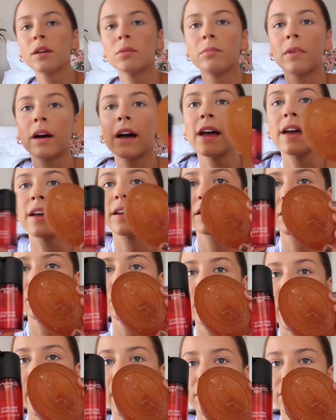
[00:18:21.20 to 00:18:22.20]
my
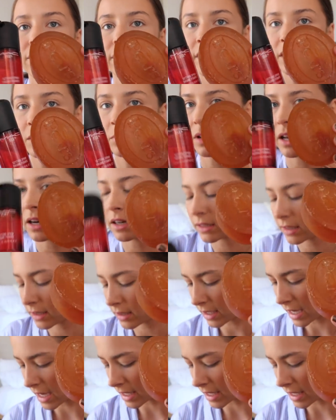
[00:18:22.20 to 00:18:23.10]
MAC Fix Plus